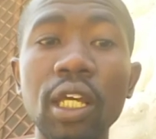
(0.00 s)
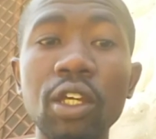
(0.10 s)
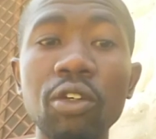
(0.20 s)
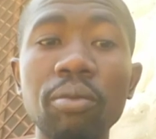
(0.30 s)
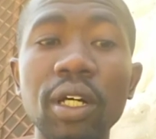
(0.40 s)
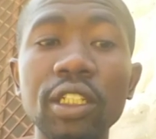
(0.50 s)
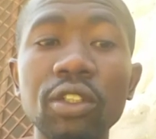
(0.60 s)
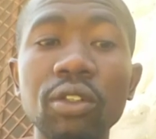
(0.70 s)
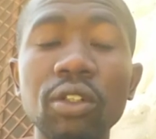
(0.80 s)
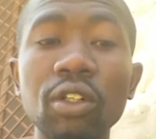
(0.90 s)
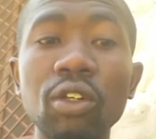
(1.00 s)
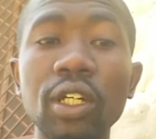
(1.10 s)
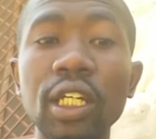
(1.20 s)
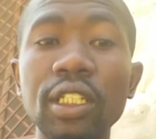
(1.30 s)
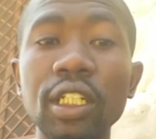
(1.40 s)
uh, you must know
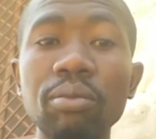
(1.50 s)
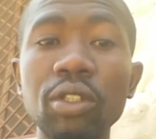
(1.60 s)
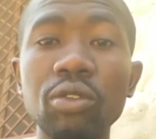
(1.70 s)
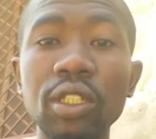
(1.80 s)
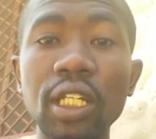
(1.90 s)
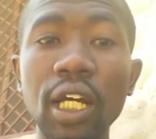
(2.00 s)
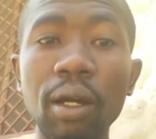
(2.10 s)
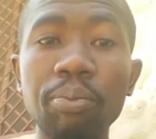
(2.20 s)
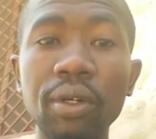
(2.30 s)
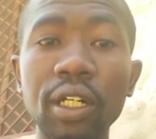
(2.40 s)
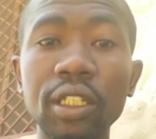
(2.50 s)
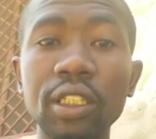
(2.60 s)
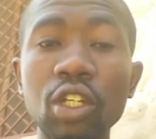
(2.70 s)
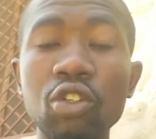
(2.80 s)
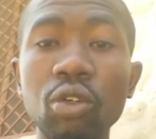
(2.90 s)
located between the upper
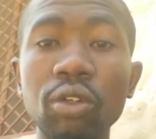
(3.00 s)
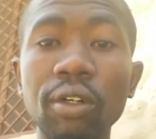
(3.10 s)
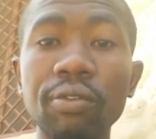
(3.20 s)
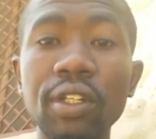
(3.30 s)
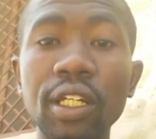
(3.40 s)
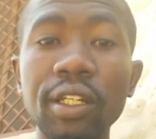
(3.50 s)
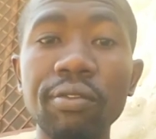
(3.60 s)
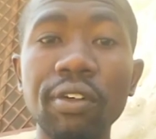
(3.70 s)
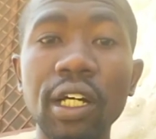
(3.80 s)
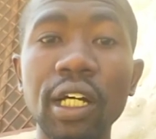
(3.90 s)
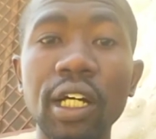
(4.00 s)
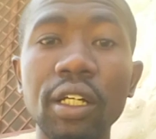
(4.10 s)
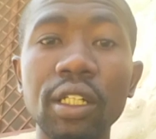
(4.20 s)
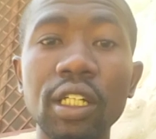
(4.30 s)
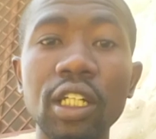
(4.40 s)
section of the river